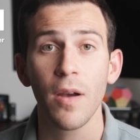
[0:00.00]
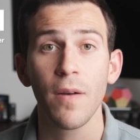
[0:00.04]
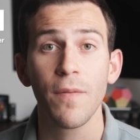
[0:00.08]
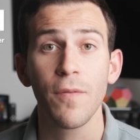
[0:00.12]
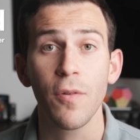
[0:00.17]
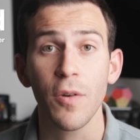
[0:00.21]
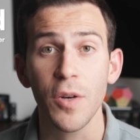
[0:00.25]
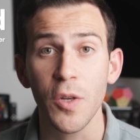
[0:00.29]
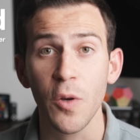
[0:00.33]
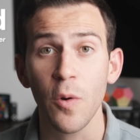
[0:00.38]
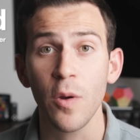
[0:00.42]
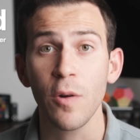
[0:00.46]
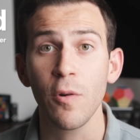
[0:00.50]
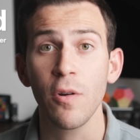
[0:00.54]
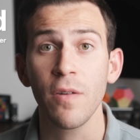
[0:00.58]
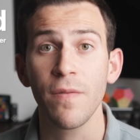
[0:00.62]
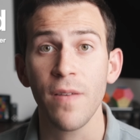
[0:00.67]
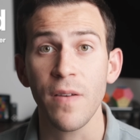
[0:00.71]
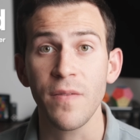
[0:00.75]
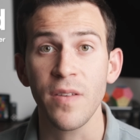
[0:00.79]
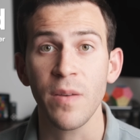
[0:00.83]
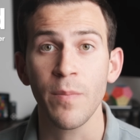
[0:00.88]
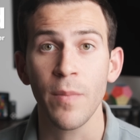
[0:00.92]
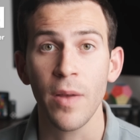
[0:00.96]
For
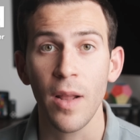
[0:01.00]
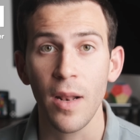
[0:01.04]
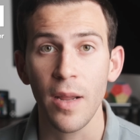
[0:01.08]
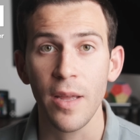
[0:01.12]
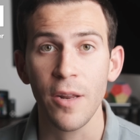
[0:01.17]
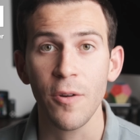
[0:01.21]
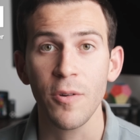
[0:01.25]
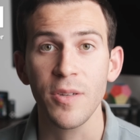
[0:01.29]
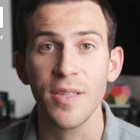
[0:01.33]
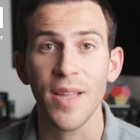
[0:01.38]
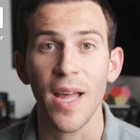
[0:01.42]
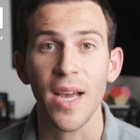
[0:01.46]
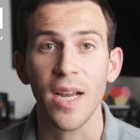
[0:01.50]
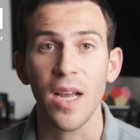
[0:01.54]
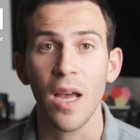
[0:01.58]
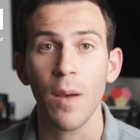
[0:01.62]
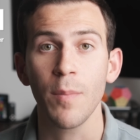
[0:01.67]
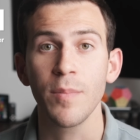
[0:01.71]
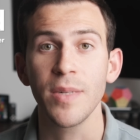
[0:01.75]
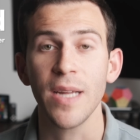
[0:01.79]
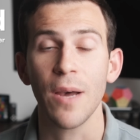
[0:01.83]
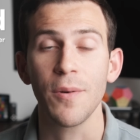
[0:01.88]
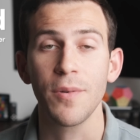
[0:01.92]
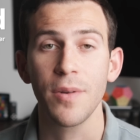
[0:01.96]
250 milliliters, that
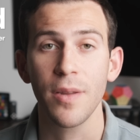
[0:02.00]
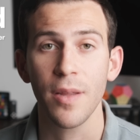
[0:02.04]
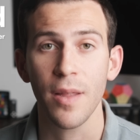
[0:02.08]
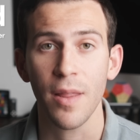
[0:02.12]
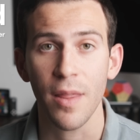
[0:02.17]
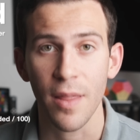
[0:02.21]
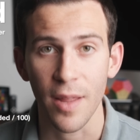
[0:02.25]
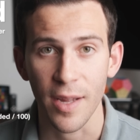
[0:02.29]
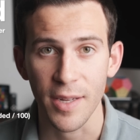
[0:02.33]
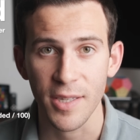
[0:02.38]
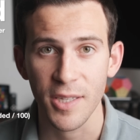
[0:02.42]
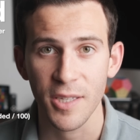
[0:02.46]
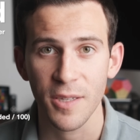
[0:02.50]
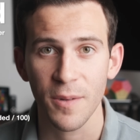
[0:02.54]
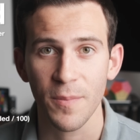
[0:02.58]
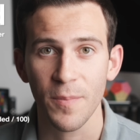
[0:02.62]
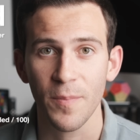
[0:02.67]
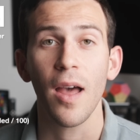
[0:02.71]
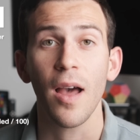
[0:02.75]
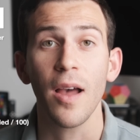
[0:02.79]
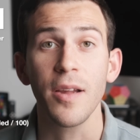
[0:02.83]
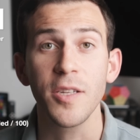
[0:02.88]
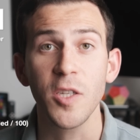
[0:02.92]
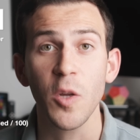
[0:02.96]
comes out to this.
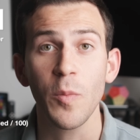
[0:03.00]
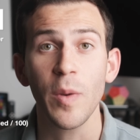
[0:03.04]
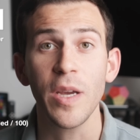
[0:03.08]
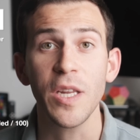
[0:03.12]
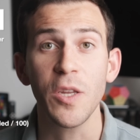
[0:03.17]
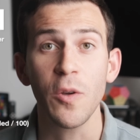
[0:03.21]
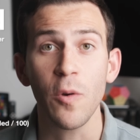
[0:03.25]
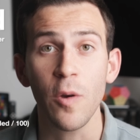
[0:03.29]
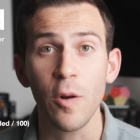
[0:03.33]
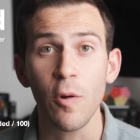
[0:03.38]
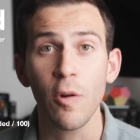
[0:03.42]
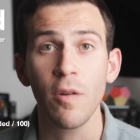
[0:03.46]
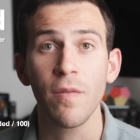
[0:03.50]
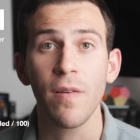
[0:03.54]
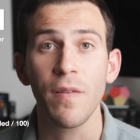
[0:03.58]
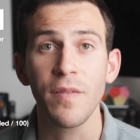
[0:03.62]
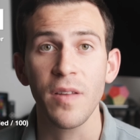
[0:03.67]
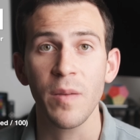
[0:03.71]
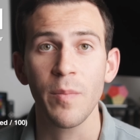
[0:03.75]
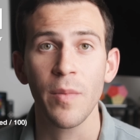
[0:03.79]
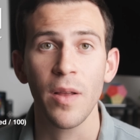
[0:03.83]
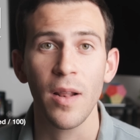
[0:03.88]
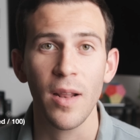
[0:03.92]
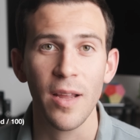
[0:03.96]
Assuming
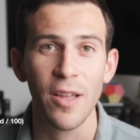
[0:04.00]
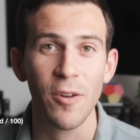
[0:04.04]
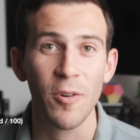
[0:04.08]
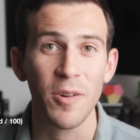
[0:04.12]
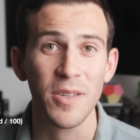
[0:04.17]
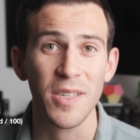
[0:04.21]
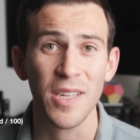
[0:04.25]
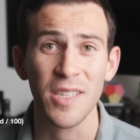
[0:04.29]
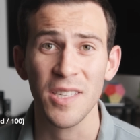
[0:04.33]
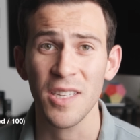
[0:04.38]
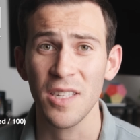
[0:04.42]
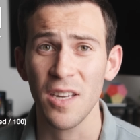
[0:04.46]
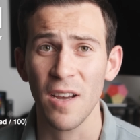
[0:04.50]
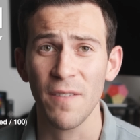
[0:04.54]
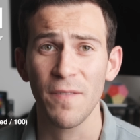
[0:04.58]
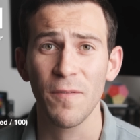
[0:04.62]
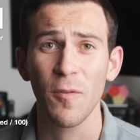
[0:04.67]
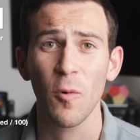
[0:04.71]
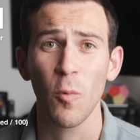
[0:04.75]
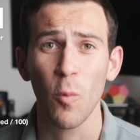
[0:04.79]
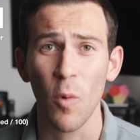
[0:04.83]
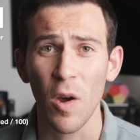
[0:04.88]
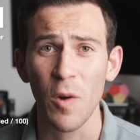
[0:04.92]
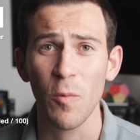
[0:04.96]
250 milliliters is enough
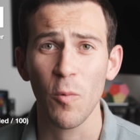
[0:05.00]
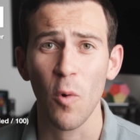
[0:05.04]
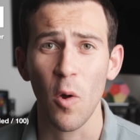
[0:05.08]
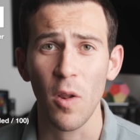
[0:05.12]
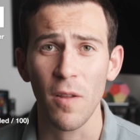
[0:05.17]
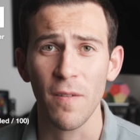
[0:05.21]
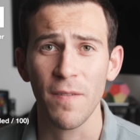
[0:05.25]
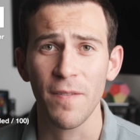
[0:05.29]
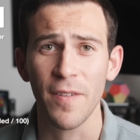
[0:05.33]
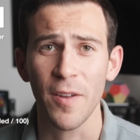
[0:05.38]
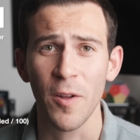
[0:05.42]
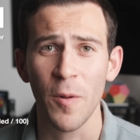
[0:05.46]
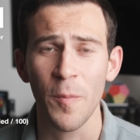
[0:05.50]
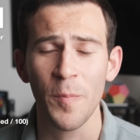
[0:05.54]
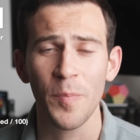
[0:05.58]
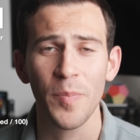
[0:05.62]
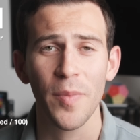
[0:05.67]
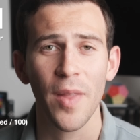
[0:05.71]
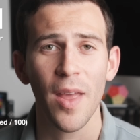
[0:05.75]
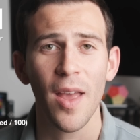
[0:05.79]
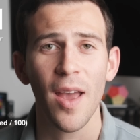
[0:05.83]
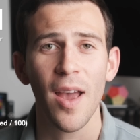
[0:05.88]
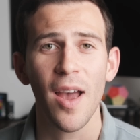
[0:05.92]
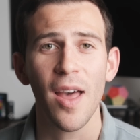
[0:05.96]
for 1 roll of film,
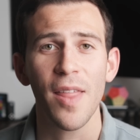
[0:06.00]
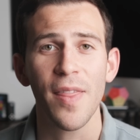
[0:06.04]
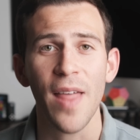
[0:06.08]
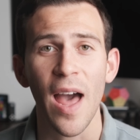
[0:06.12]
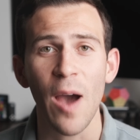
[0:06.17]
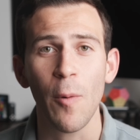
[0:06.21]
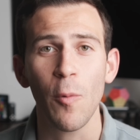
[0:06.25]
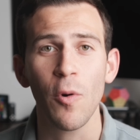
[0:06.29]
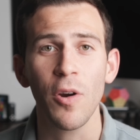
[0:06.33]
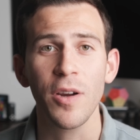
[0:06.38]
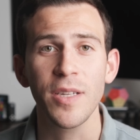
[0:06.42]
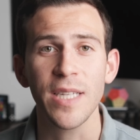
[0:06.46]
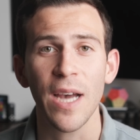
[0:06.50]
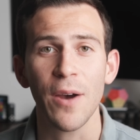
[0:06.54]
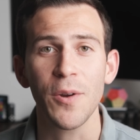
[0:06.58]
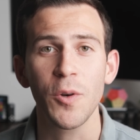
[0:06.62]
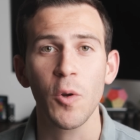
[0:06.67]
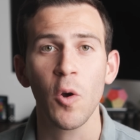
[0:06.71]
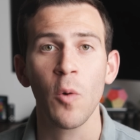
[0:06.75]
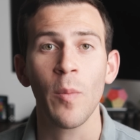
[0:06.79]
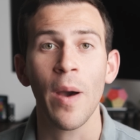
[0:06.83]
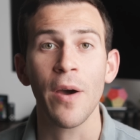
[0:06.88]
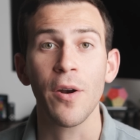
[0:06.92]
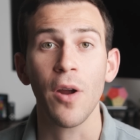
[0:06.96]
that works out
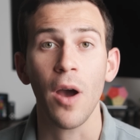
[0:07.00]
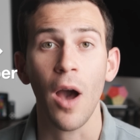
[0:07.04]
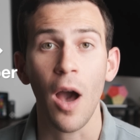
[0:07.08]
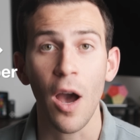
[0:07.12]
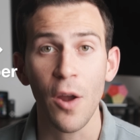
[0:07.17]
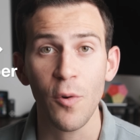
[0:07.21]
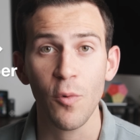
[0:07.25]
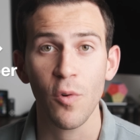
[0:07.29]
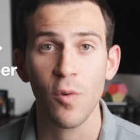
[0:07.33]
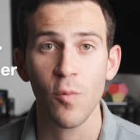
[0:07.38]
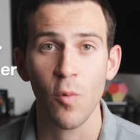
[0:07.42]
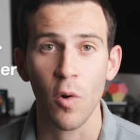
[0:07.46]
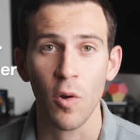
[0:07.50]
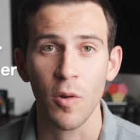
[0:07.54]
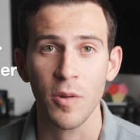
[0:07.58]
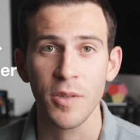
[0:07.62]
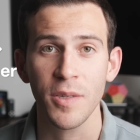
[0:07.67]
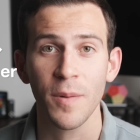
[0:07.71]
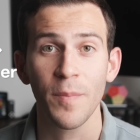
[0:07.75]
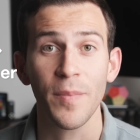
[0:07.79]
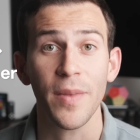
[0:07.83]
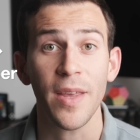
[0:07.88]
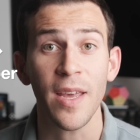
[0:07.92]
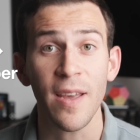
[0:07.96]
to about 100
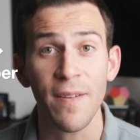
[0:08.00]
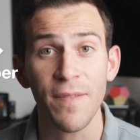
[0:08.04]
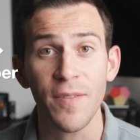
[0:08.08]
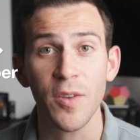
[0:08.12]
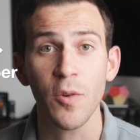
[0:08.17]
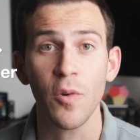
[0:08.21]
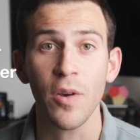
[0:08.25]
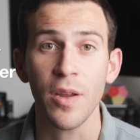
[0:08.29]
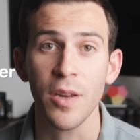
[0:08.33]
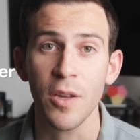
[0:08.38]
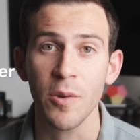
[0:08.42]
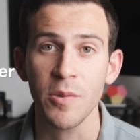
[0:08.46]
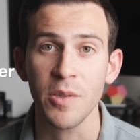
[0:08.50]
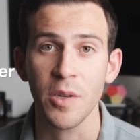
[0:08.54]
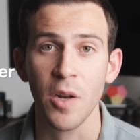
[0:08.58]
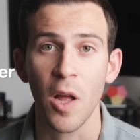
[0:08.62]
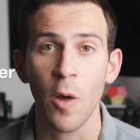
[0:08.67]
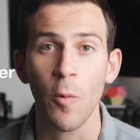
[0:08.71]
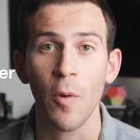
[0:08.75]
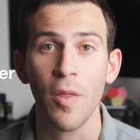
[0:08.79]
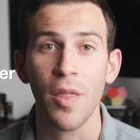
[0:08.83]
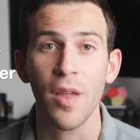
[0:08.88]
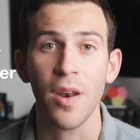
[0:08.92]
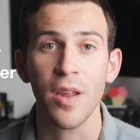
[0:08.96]
rolls, if you can use it
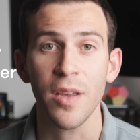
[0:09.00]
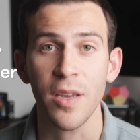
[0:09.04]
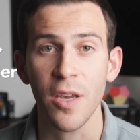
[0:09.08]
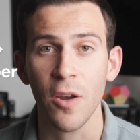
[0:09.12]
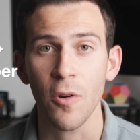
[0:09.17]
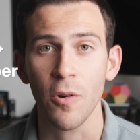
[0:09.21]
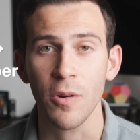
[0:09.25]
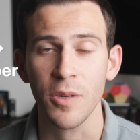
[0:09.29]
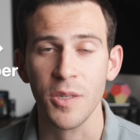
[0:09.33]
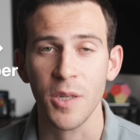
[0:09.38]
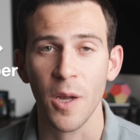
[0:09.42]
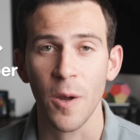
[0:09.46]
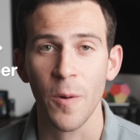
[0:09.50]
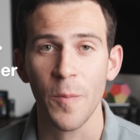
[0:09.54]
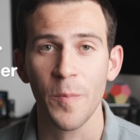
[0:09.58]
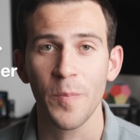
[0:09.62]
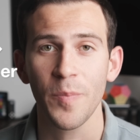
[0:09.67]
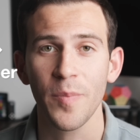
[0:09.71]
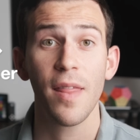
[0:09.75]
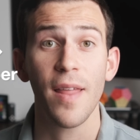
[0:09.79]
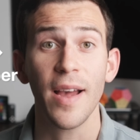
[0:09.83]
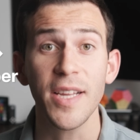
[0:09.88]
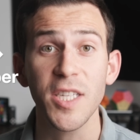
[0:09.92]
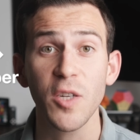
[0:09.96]
all within a year or so.
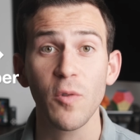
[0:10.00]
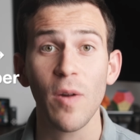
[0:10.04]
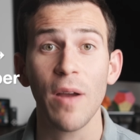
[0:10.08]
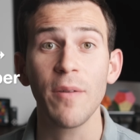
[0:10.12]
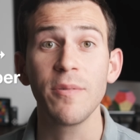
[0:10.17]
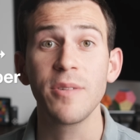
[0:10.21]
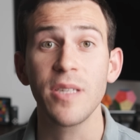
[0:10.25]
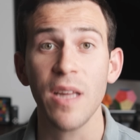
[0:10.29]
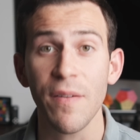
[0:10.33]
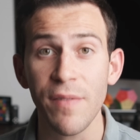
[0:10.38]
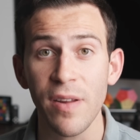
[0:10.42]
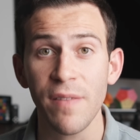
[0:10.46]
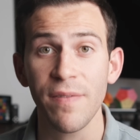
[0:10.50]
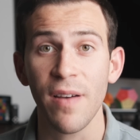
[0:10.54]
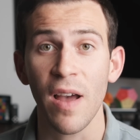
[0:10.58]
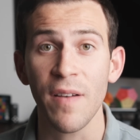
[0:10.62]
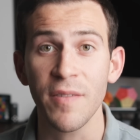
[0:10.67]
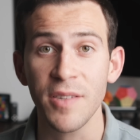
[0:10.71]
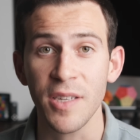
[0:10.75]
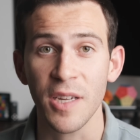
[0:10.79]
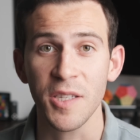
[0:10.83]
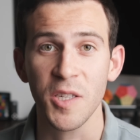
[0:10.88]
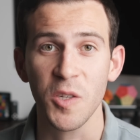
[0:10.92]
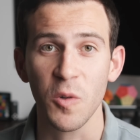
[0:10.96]
That's around
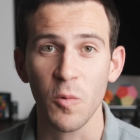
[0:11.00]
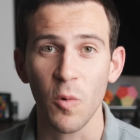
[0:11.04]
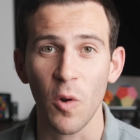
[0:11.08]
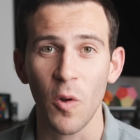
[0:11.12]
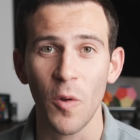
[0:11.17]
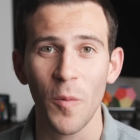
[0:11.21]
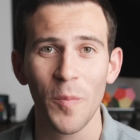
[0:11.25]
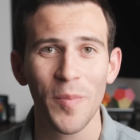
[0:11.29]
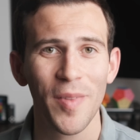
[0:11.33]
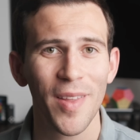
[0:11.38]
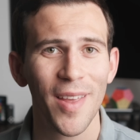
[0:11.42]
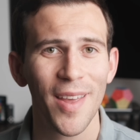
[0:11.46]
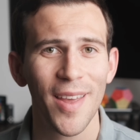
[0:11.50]
75 cents a roll.